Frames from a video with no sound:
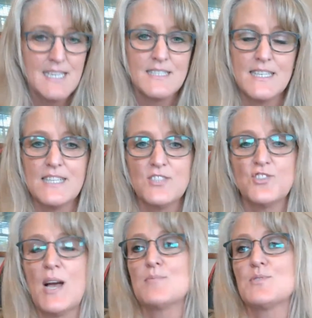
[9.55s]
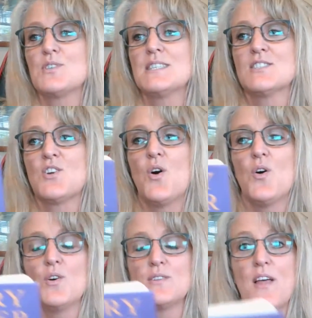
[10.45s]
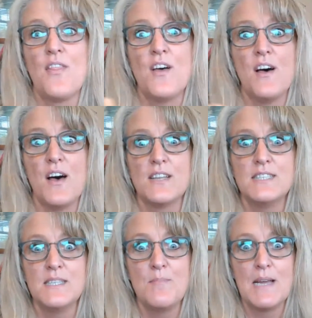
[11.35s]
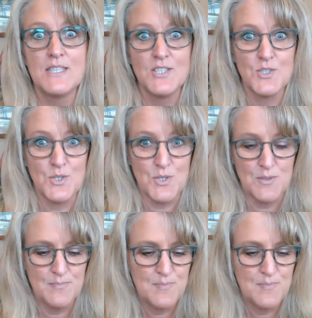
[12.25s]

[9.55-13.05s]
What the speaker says: Today's chapter is called The Dementor.